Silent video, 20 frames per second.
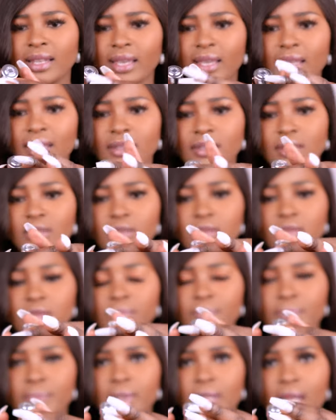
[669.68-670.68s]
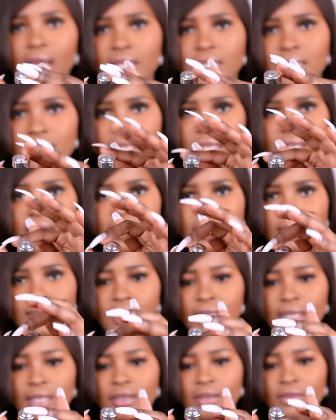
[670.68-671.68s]
like a little plastic
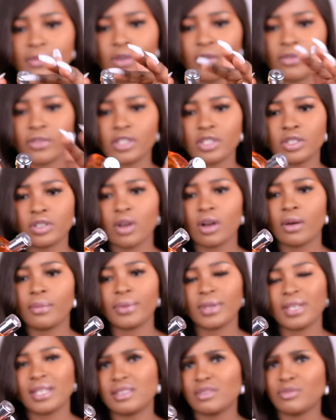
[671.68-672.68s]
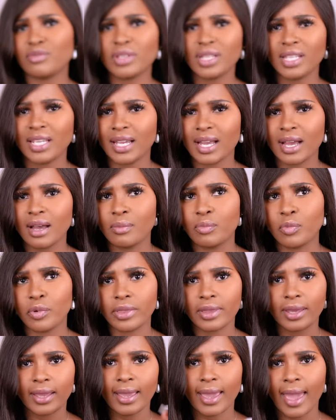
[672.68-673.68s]
sleeve over the top. It doesn't really come
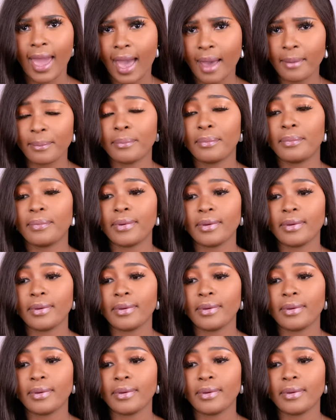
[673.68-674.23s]
with a cap.